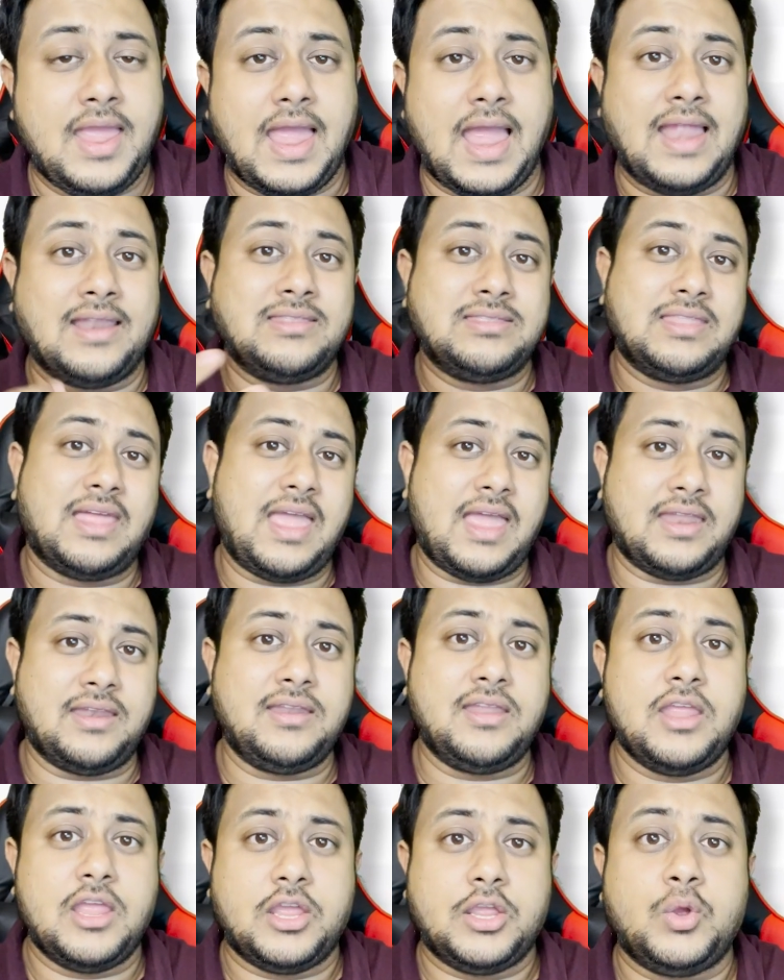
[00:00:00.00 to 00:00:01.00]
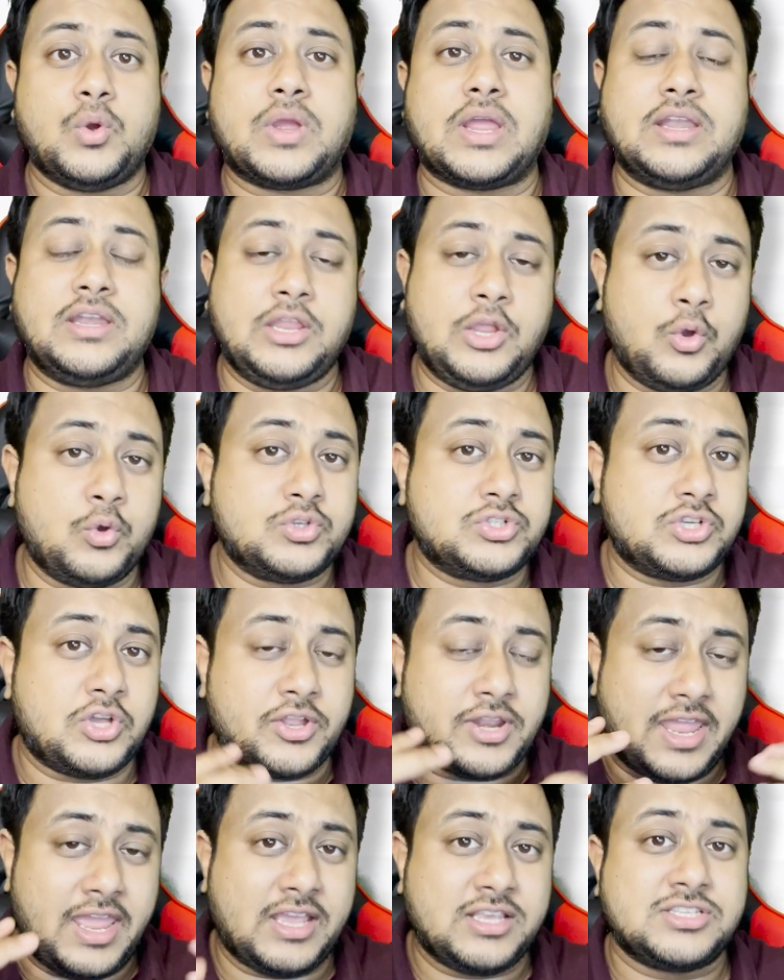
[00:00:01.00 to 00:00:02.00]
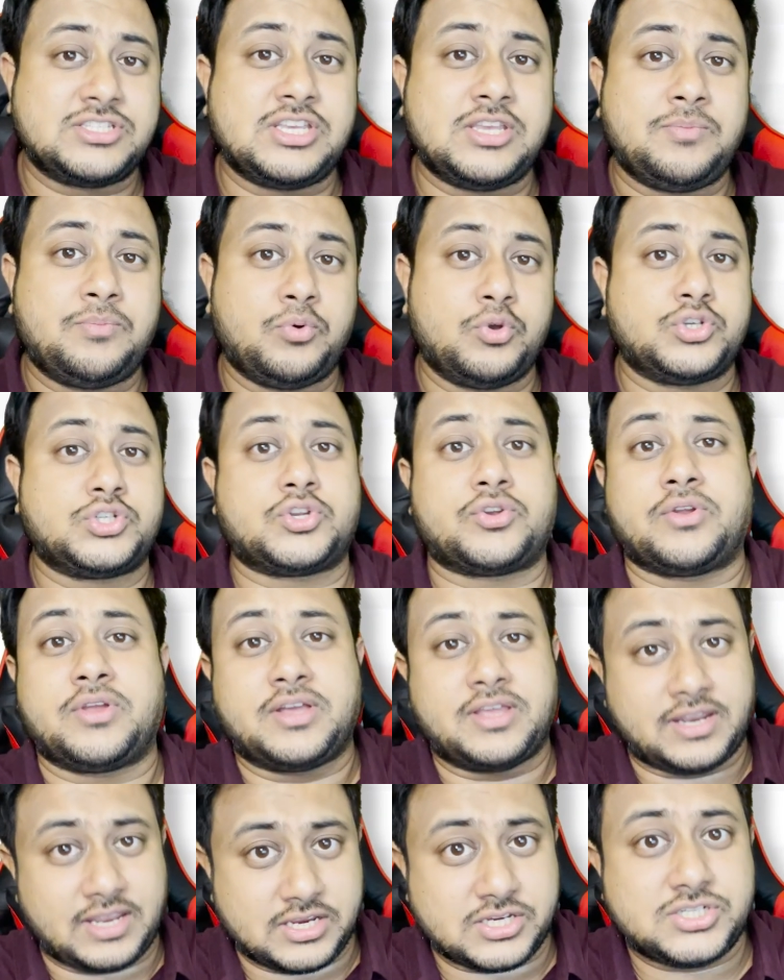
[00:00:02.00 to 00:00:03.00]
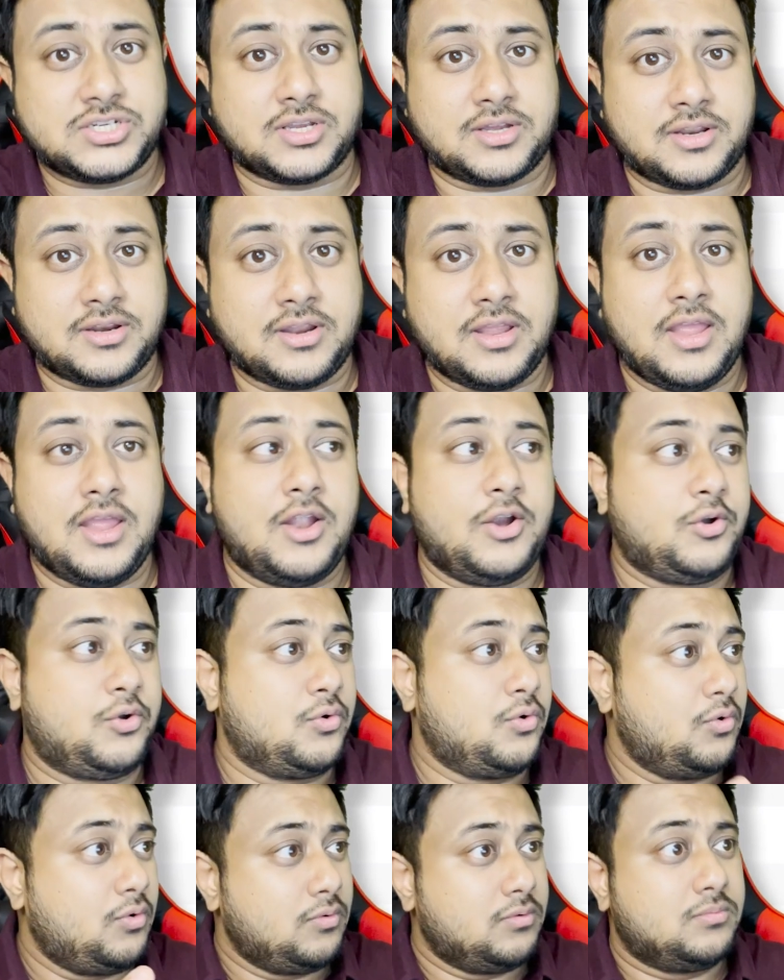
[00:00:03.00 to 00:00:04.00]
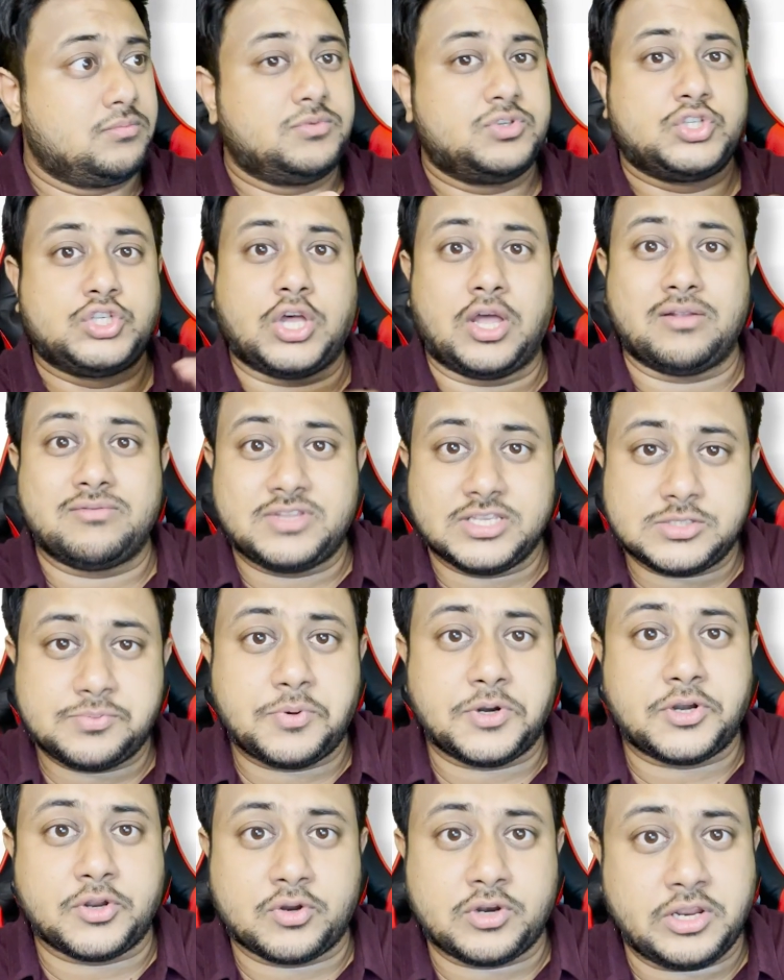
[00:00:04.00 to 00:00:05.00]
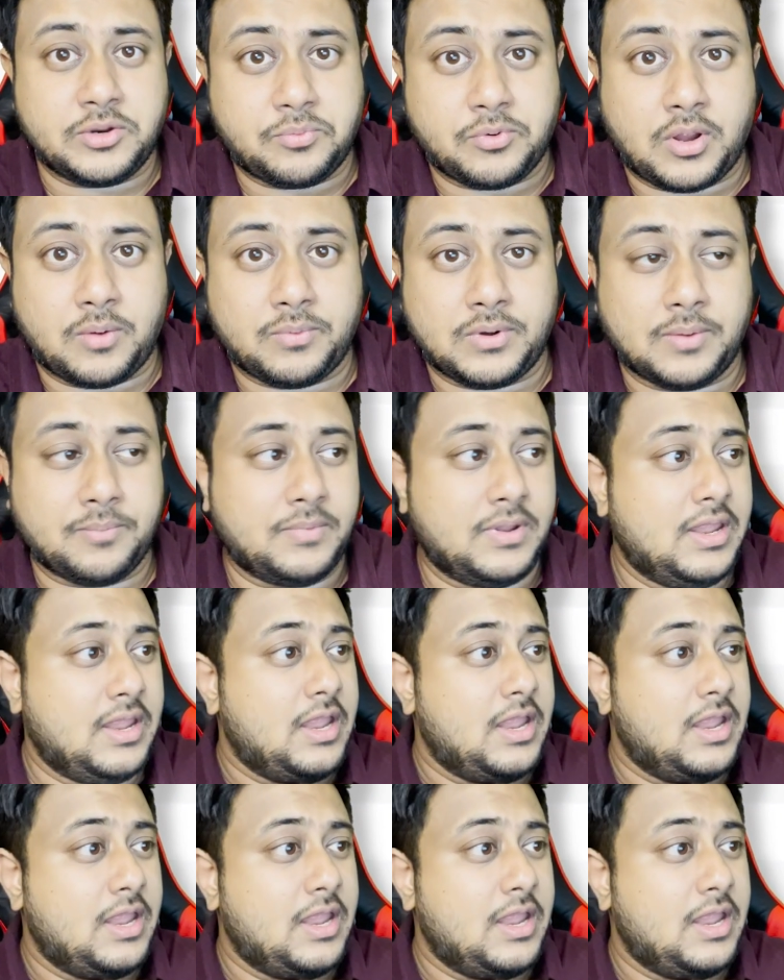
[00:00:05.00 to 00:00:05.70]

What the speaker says: And then you can use your XGBoost regressor to solve this particular problem.